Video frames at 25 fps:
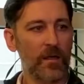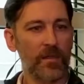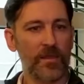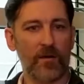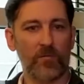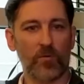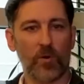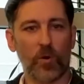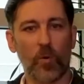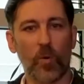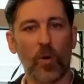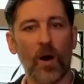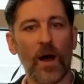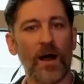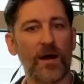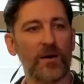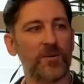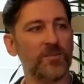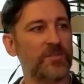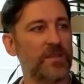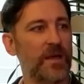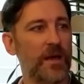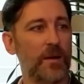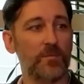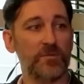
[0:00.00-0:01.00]
that
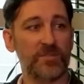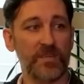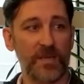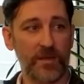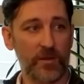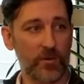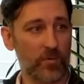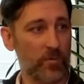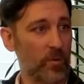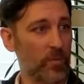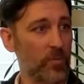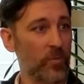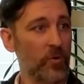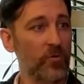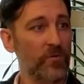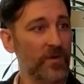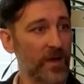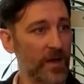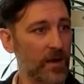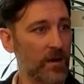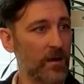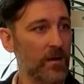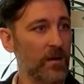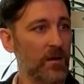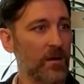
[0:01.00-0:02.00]
requires them to either remove
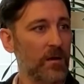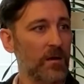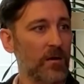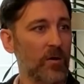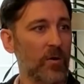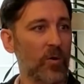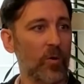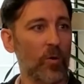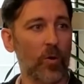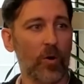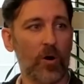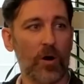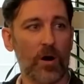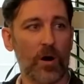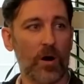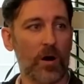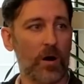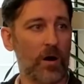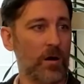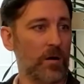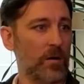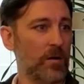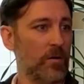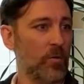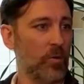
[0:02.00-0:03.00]
it or,
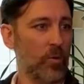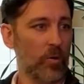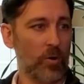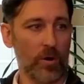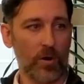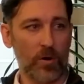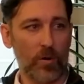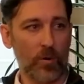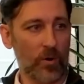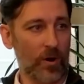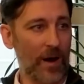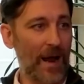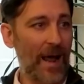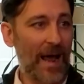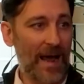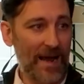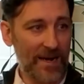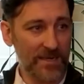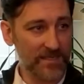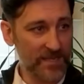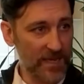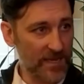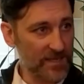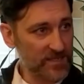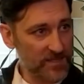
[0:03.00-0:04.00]
or, or
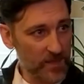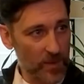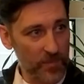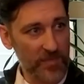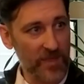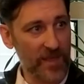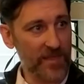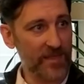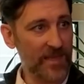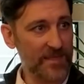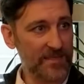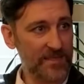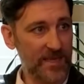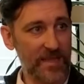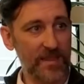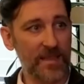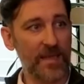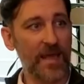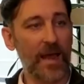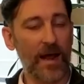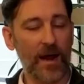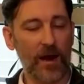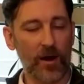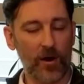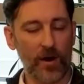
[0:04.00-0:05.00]
access something that's in
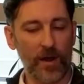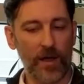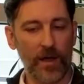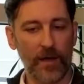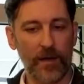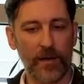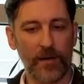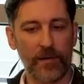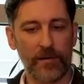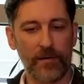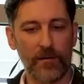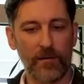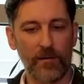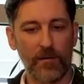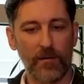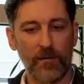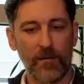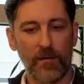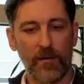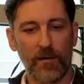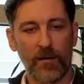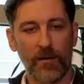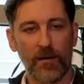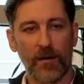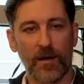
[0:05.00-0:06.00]
the area. And
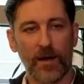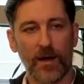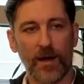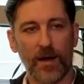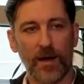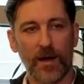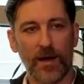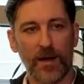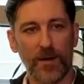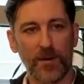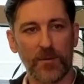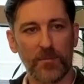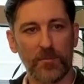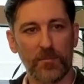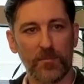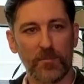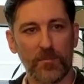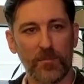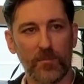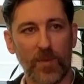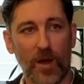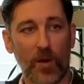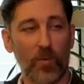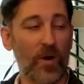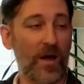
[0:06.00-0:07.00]
um,
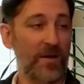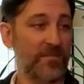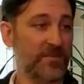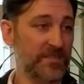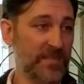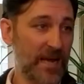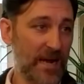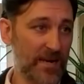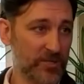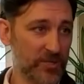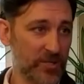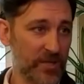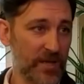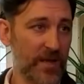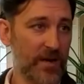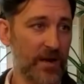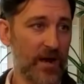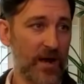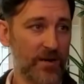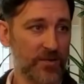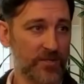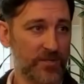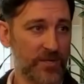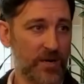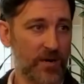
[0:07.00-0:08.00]
my wife is actually a
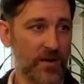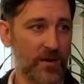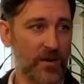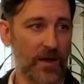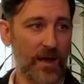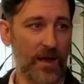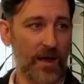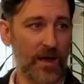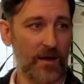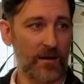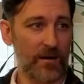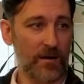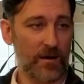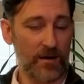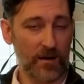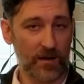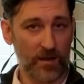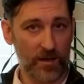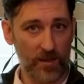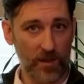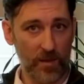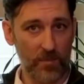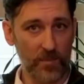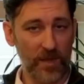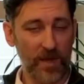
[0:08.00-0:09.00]
doctor at uh,
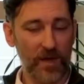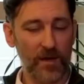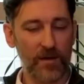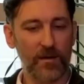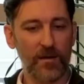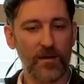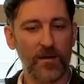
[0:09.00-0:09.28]
Columbia,